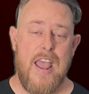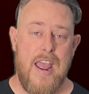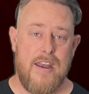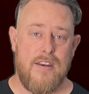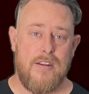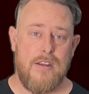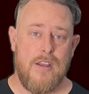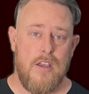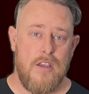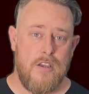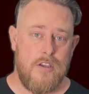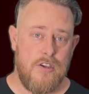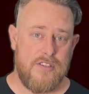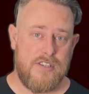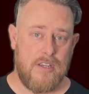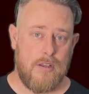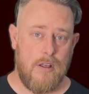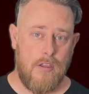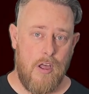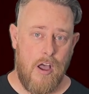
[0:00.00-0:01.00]
and,
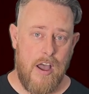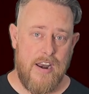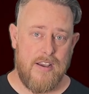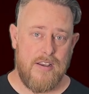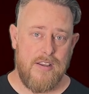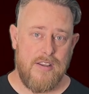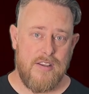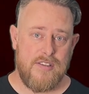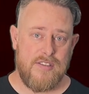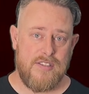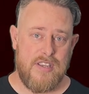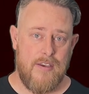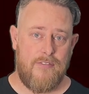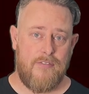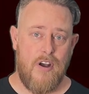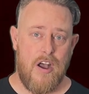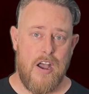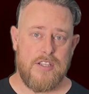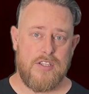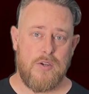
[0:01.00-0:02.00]
using a lighter, set
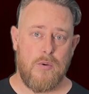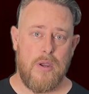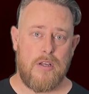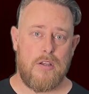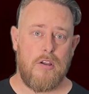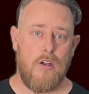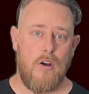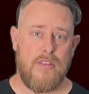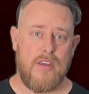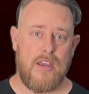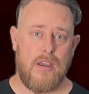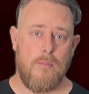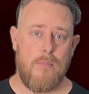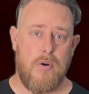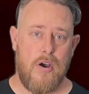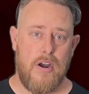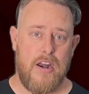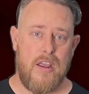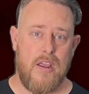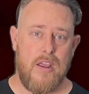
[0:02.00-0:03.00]
fire to her clothing
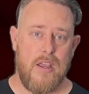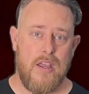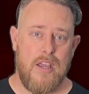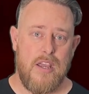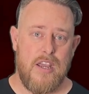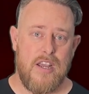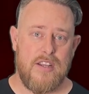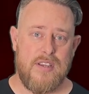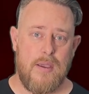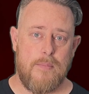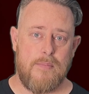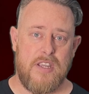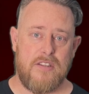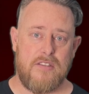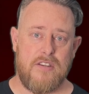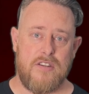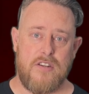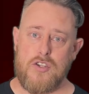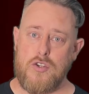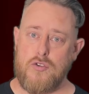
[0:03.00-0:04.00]
and body,
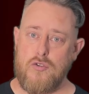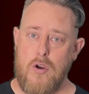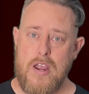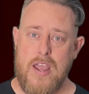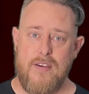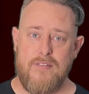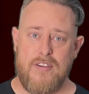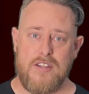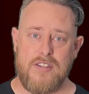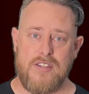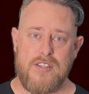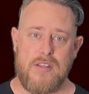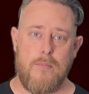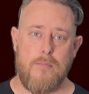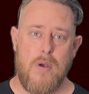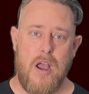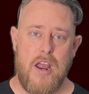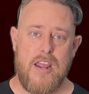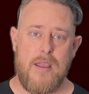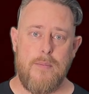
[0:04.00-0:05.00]
attempting to destroy evidence
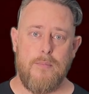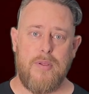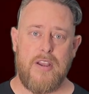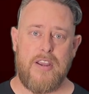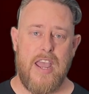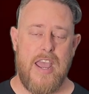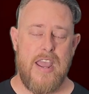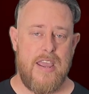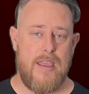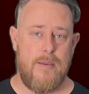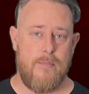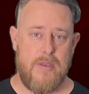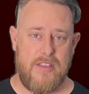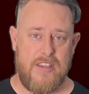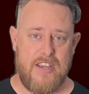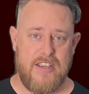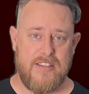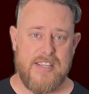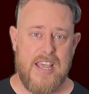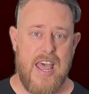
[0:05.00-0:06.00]
that might implicate him
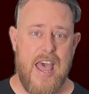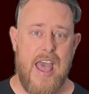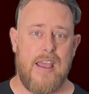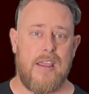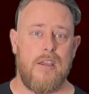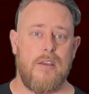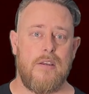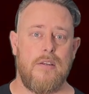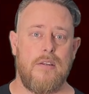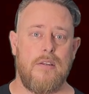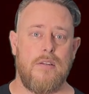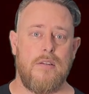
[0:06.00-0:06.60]
in the attack.